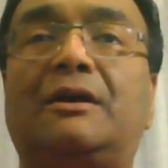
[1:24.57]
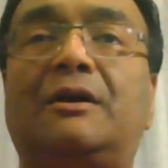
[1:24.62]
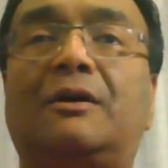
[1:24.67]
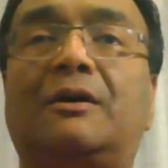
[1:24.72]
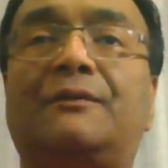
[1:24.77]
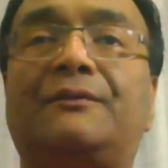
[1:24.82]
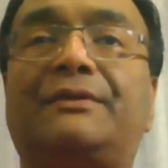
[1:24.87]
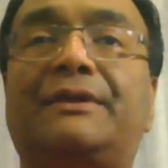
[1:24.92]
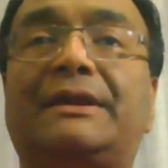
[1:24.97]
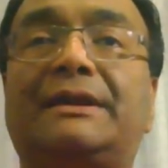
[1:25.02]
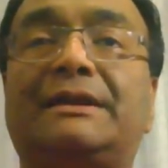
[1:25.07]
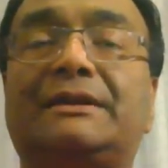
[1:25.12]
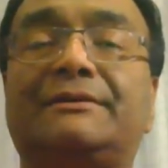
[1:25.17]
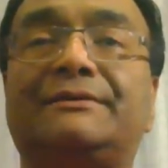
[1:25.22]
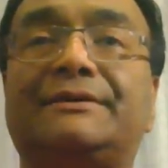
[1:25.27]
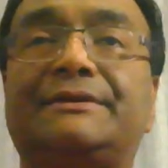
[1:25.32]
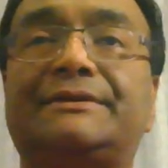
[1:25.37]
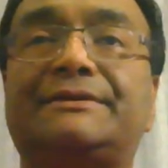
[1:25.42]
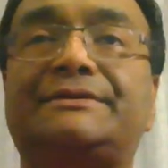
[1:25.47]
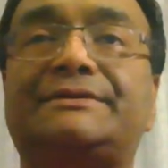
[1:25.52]
of their
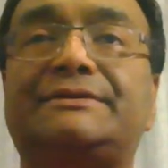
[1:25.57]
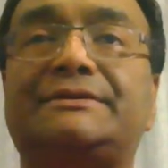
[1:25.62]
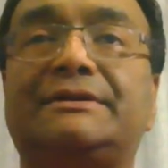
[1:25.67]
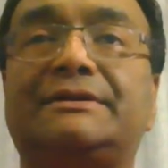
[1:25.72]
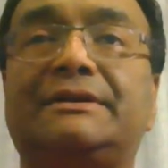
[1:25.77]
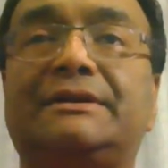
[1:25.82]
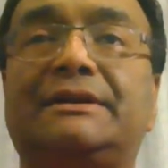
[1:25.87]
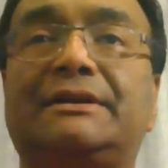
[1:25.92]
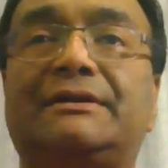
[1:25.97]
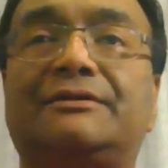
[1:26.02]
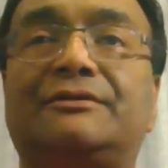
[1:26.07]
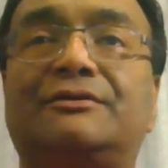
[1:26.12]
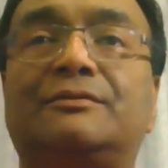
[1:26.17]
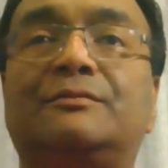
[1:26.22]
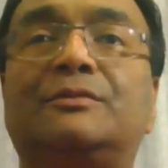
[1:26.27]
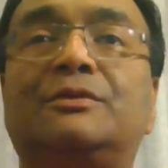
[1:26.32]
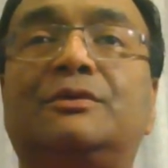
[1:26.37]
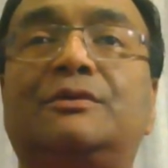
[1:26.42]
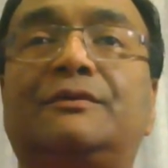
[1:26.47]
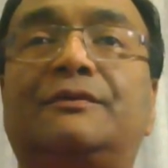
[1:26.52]
illness
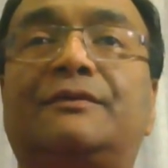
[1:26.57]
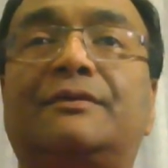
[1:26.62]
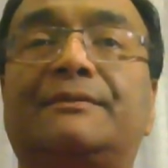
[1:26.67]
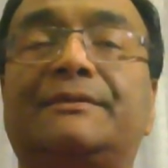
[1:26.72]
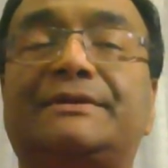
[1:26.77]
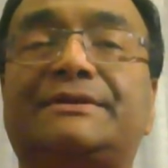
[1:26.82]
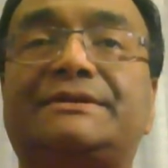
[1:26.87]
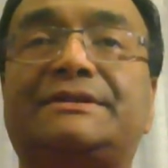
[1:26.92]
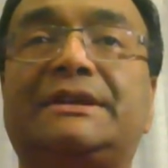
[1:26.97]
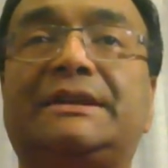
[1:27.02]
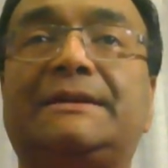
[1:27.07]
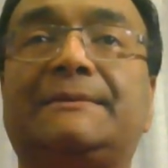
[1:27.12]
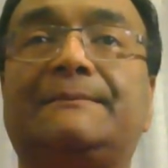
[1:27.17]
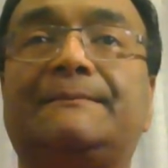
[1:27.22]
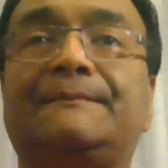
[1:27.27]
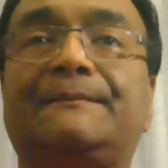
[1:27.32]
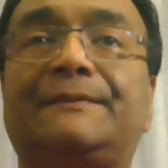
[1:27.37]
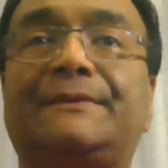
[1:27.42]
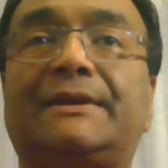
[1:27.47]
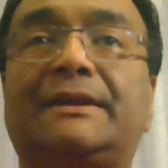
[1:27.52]
removed from the
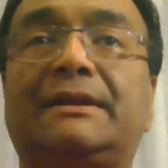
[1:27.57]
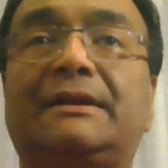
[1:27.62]
scheme.